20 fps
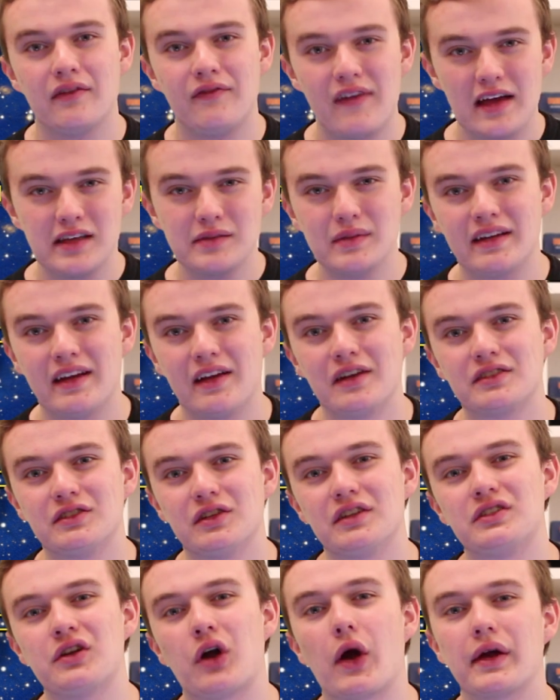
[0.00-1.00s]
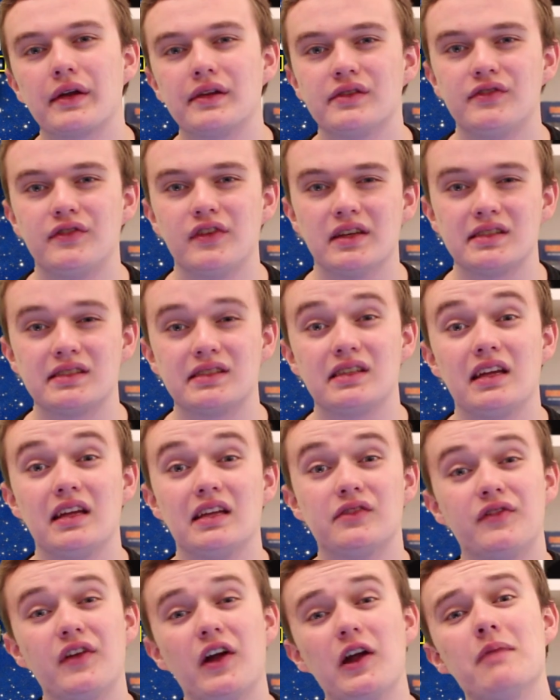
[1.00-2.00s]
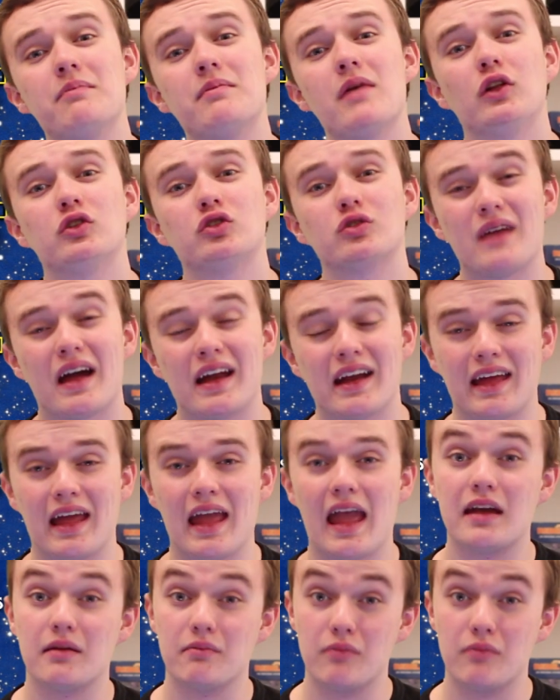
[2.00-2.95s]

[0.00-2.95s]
The Phasma character in Tarkin's Fist is very melodramatic and